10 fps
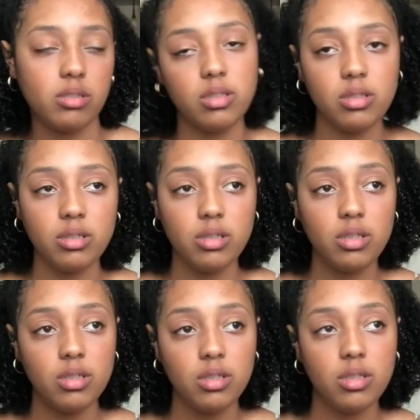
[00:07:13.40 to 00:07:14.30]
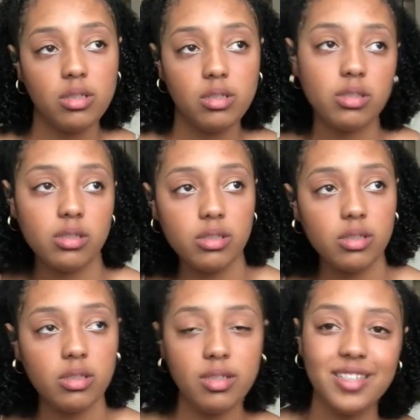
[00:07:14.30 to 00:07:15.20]
dun, dun,
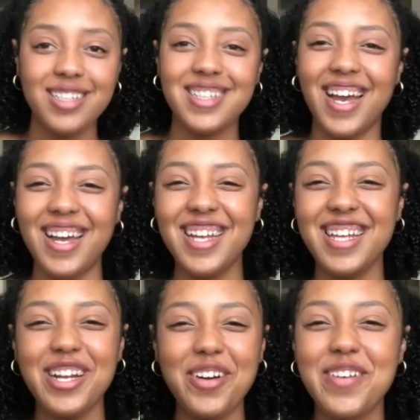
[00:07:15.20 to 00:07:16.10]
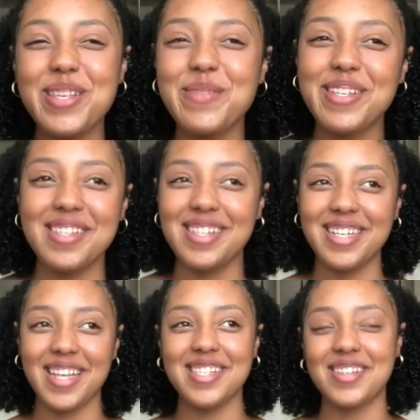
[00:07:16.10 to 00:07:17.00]
dun. Yeah, it always makes me
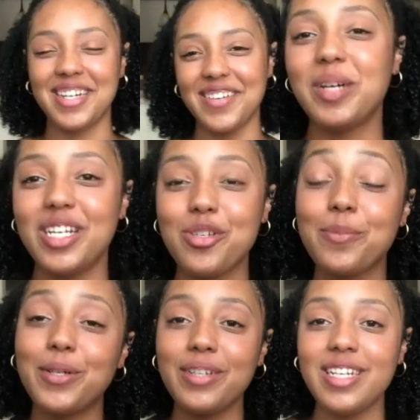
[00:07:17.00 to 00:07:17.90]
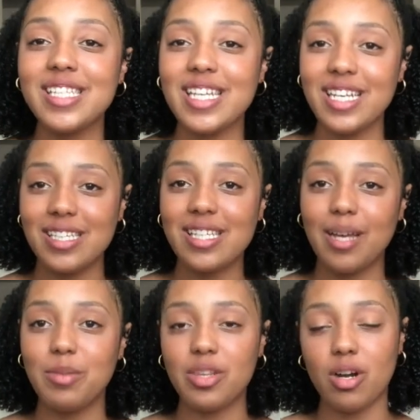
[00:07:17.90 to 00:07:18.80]
think of that song. But troponin is an
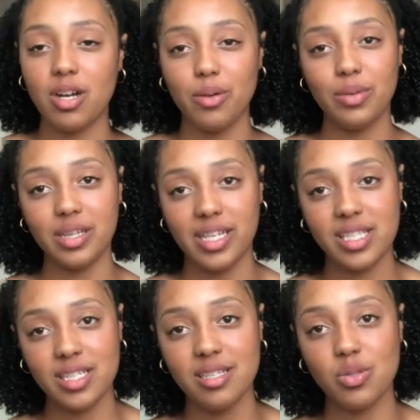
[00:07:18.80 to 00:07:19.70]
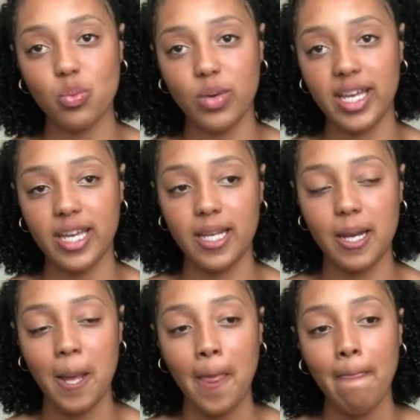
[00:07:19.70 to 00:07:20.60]
enzyme that the heart releases
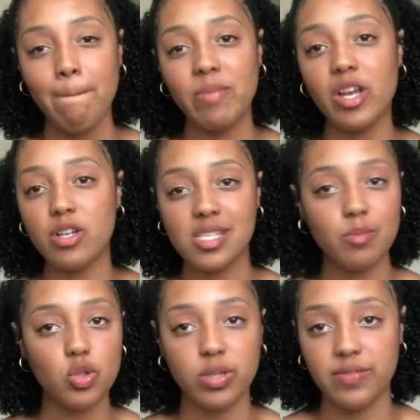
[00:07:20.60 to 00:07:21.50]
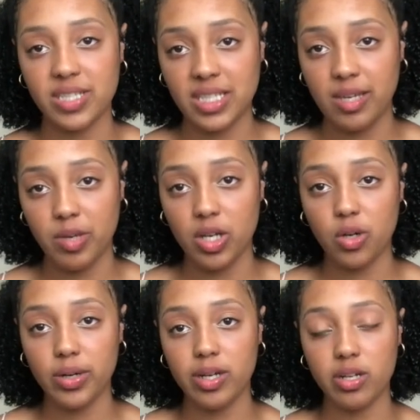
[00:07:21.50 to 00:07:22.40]
when there's some sort of ischemia
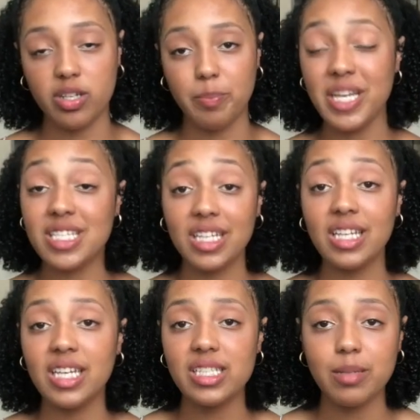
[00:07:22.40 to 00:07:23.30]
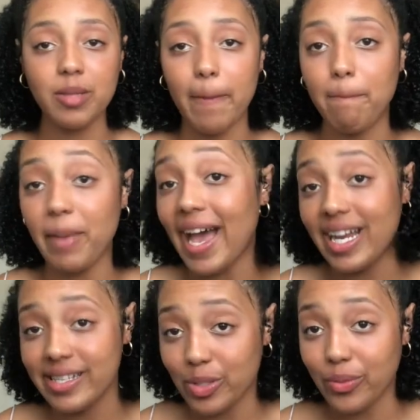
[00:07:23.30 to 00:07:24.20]
going on, or basically something
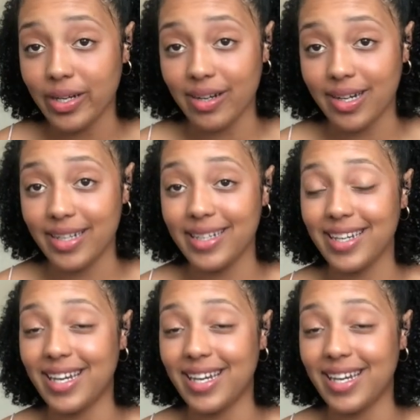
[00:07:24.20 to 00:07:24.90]
bad is going on.